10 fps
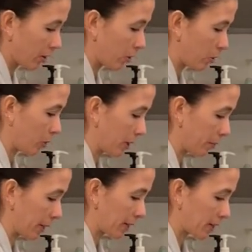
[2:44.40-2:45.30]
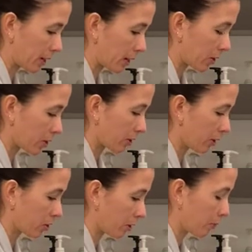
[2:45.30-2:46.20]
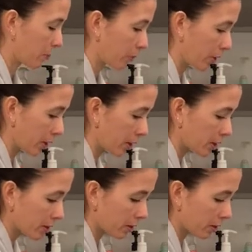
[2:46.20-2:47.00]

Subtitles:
You wanna massage the shampoo in.